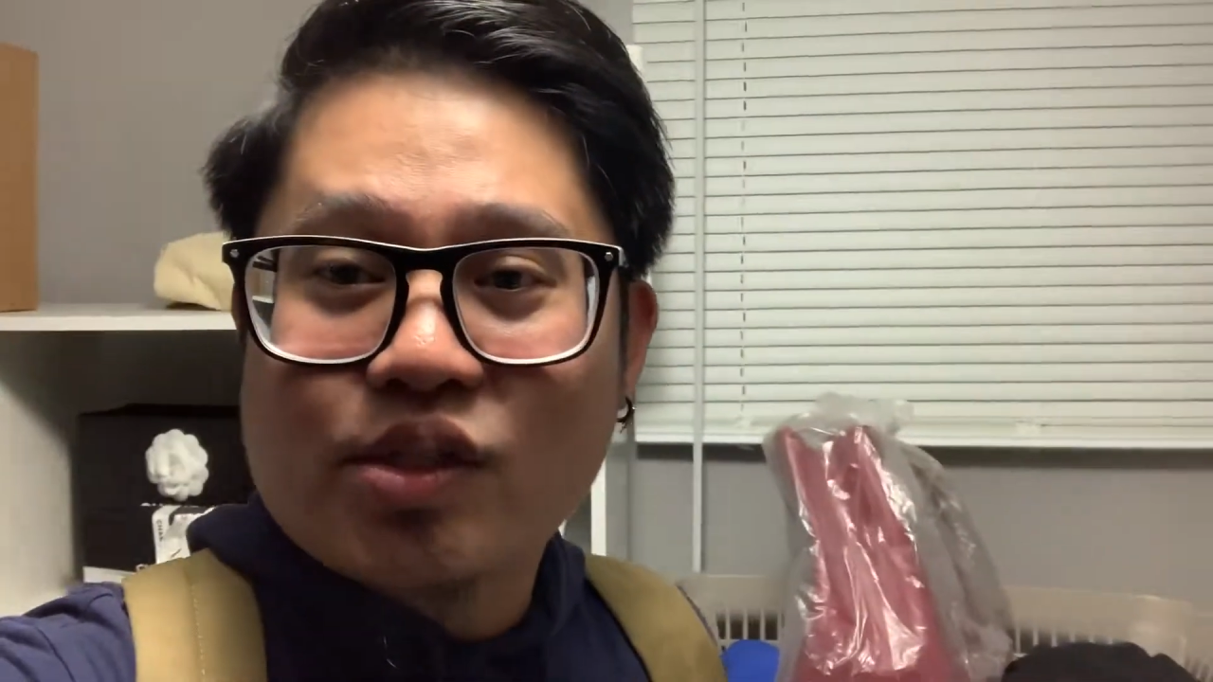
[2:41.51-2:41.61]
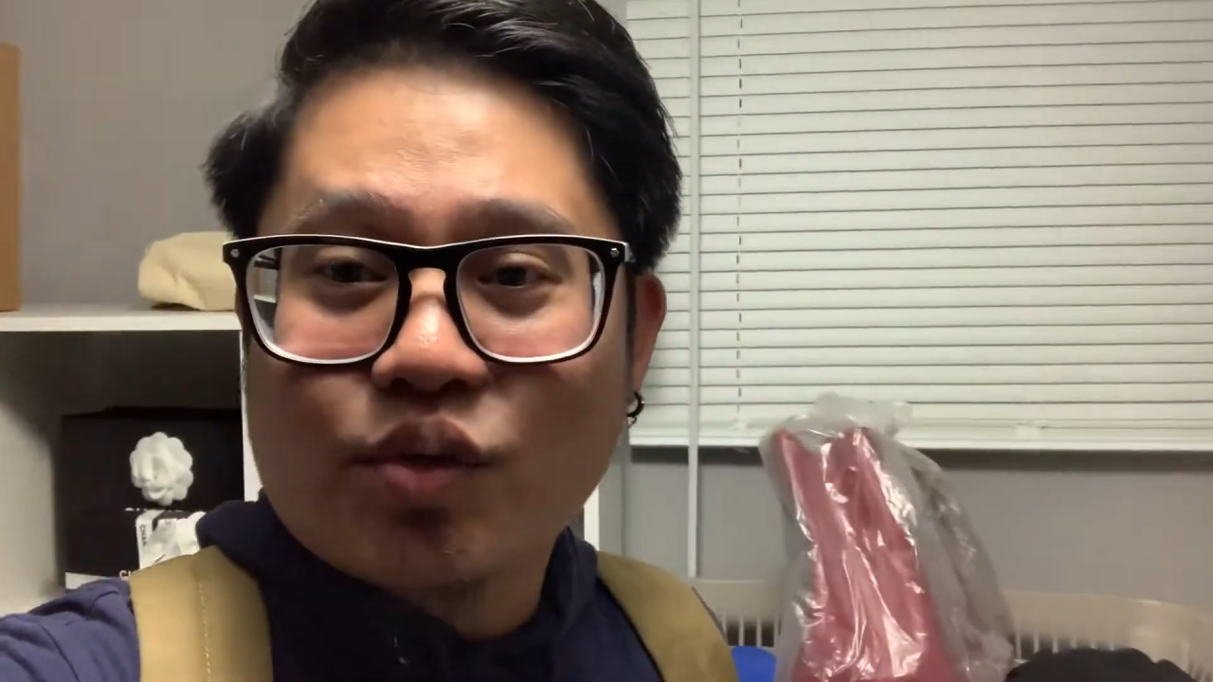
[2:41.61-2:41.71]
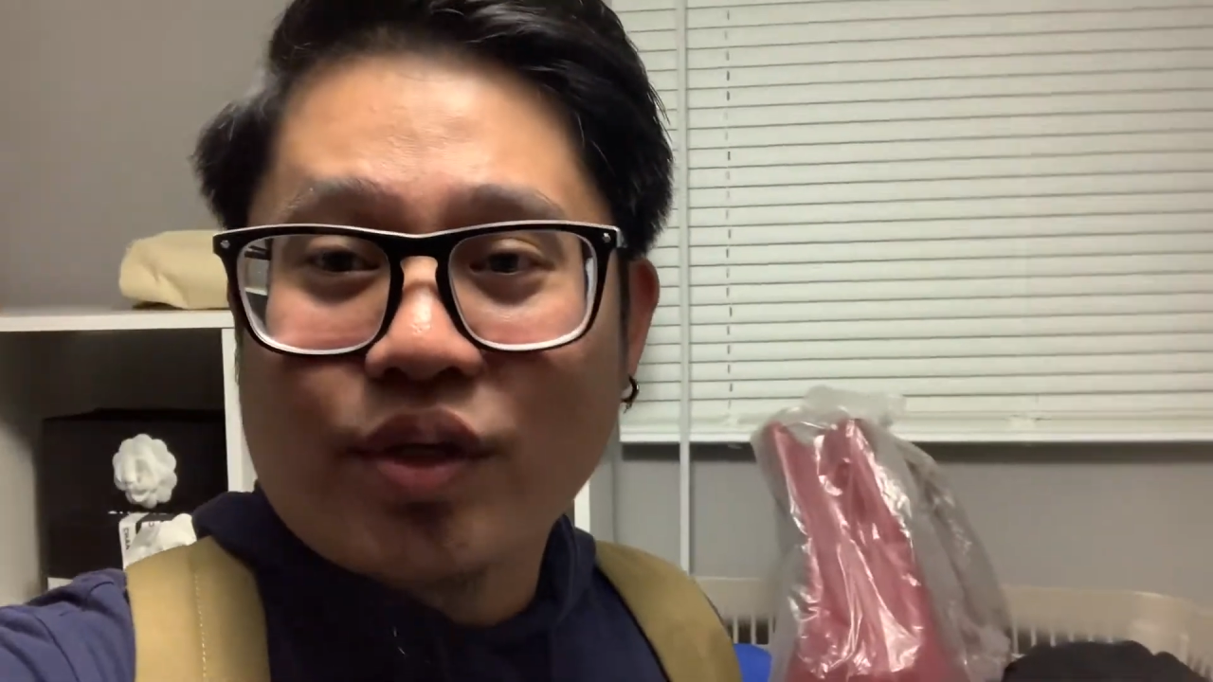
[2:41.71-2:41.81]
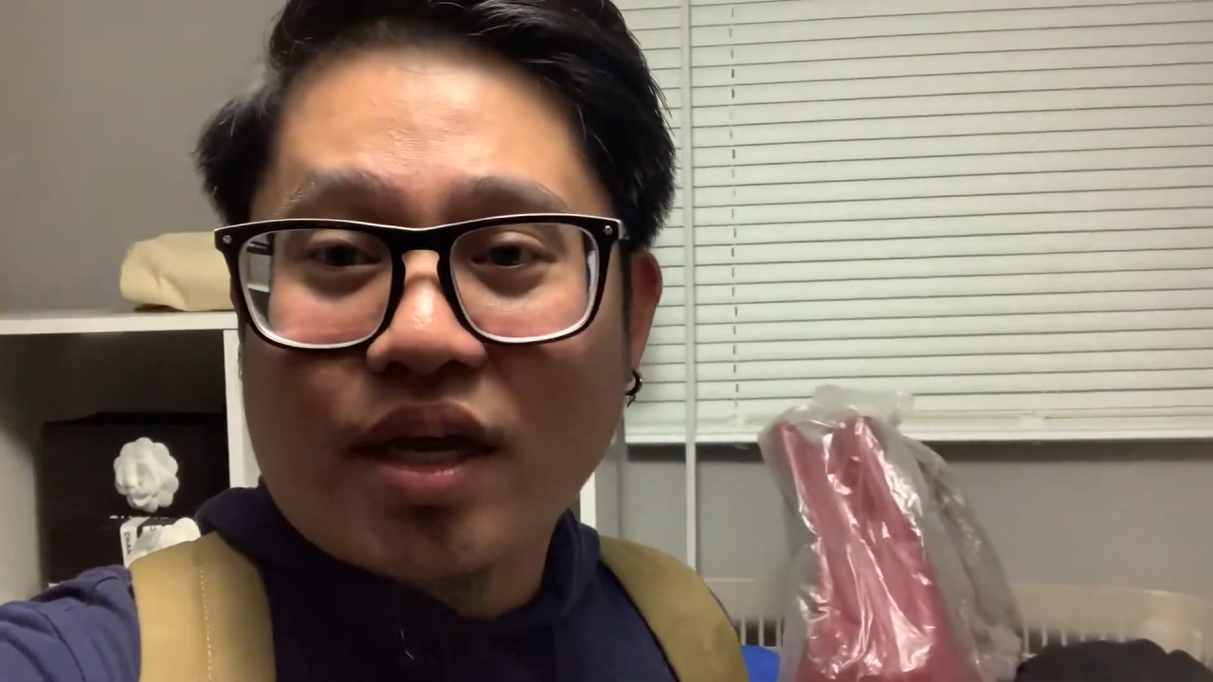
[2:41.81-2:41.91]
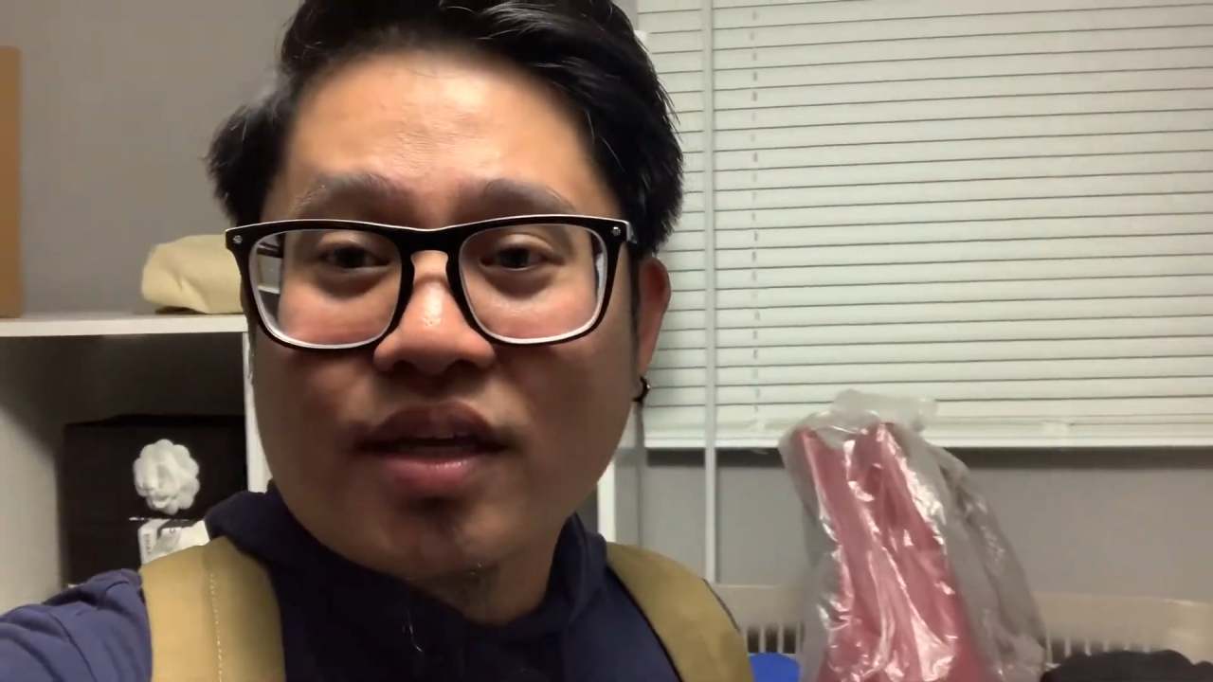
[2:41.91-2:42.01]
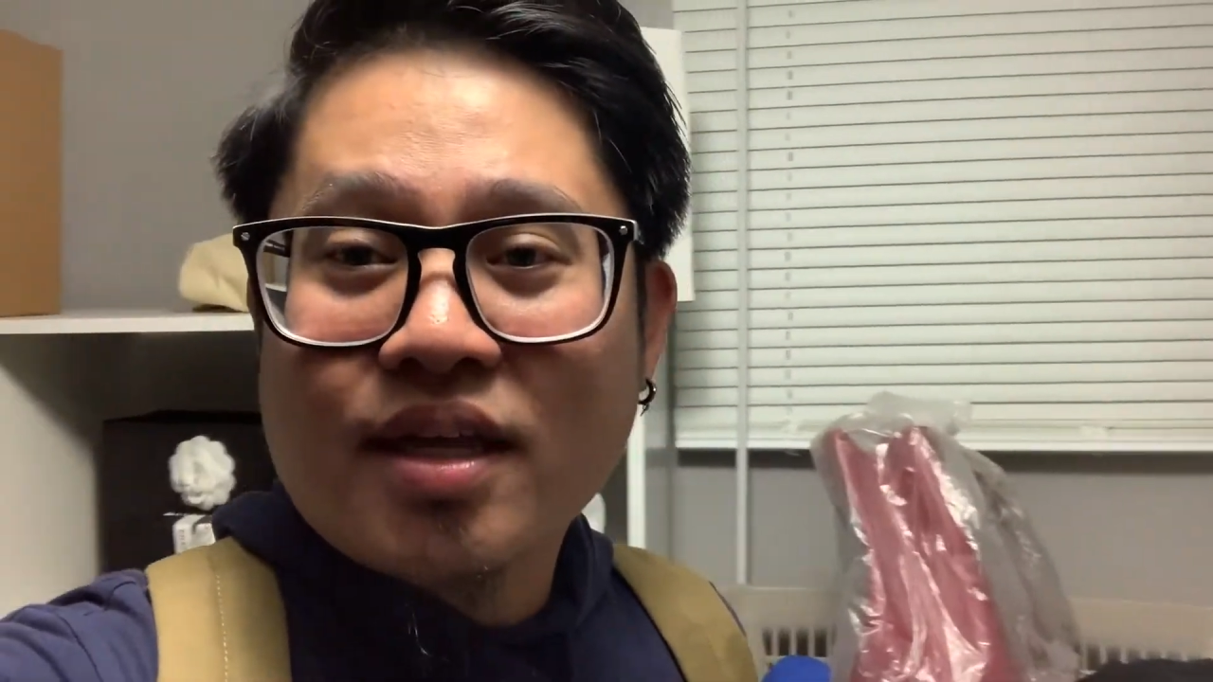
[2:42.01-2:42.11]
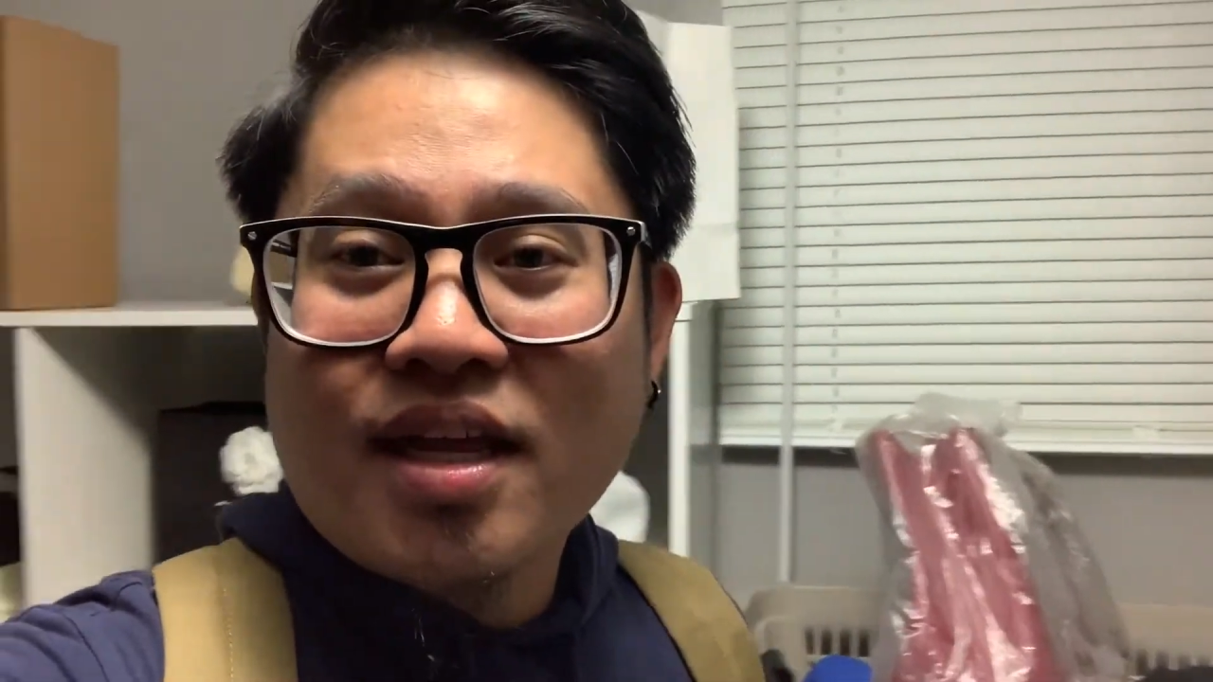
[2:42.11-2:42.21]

So yeah,